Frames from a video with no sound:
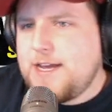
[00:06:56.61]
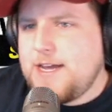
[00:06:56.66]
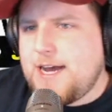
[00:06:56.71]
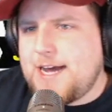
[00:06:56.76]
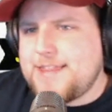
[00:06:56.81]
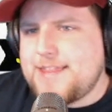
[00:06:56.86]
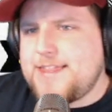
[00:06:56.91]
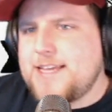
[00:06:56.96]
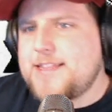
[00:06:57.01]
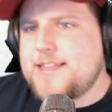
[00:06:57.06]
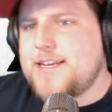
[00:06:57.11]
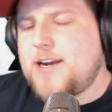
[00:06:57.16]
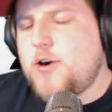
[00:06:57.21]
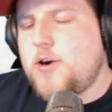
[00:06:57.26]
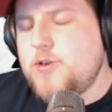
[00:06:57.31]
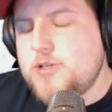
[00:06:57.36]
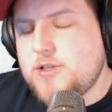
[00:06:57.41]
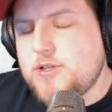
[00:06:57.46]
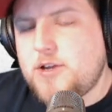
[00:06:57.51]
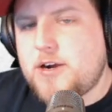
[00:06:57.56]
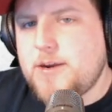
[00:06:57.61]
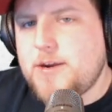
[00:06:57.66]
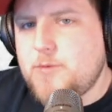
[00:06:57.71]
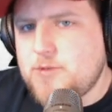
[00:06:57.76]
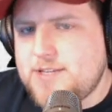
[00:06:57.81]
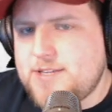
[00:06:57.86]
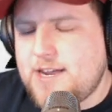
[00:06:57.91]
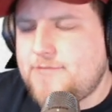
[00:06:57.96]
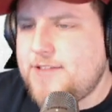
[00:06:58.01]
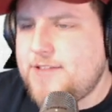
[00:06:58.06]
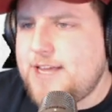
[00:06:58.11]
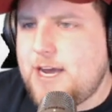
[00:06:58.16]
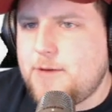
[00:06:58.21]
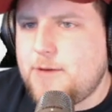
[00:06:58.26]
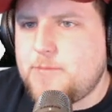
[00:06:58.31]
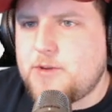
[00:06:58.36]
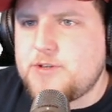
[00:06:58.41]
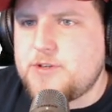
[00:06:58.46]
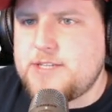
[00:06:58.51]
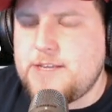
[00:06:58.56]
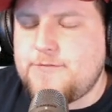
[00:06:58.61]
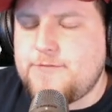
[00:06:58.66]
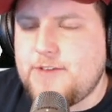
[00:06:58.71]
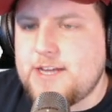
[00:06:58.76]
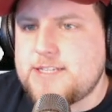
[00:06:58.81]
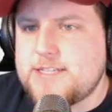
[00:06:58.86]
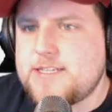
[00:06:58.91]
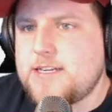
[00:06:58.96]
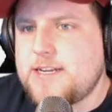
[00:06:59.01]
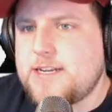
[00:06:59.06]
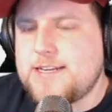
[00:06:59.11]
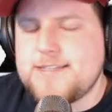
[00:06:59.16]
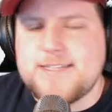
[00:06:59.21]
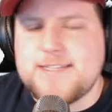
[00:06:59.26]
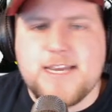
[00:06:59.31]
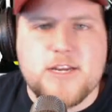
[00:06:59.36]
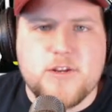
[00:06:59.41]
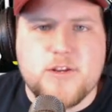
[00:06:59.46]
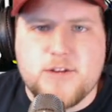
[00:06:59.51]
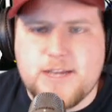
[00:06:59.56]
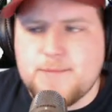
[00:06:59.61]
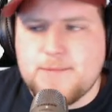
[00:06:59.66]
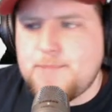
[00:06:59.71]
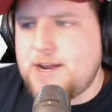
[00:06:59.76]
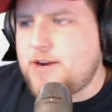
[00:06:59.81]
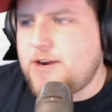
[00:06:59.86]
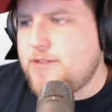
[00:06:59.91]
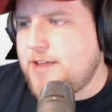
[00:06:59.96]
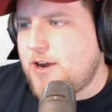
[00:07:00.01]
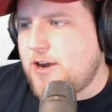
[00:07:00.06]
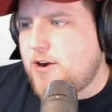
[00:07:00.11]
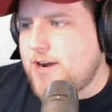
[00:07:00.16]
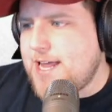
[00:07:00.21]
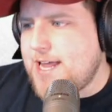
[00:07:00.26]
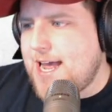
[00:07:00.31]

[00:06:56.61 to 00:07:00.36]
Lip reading: I think that Ojulari will definitely help their defense continue to get better. They already